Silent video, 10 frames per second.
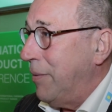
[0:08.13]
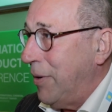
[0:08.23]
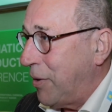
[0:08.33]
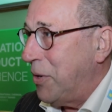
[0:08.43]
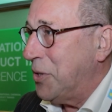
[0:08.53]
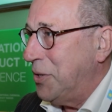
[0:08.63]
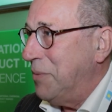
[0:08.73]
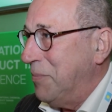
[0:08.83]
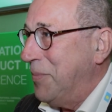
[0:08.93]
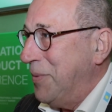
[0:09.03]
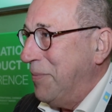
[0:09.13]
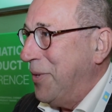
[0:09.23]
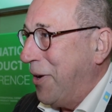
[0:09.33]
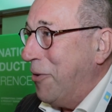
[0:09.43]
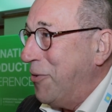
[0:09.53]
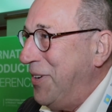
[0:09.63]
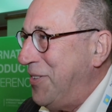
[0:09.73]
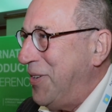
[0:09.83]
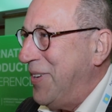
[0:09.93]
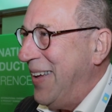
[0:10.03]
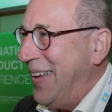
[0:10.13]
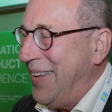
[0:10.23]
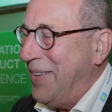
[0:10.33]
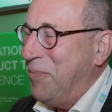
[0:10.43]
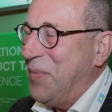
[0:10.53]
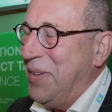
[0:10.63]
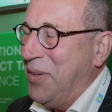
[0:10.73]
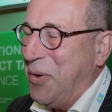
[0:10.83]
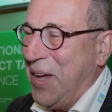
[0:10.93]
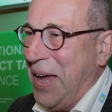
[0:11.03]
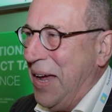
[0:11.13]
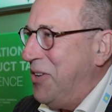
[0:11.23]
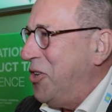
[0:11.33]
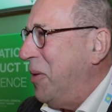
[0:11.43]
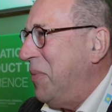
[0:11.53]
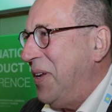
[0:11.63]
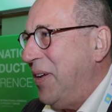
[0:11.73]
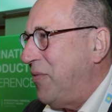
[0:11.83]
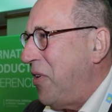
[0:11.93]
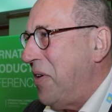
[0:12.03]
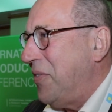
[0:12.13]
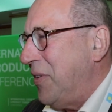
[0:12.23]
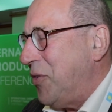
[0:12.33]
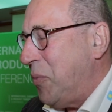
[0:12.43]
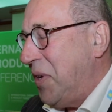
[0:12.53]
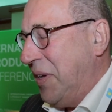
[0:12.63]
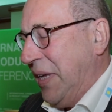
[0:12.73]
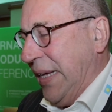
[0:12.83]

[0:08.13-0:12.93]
across the countries, UK, Germany, France, and so on.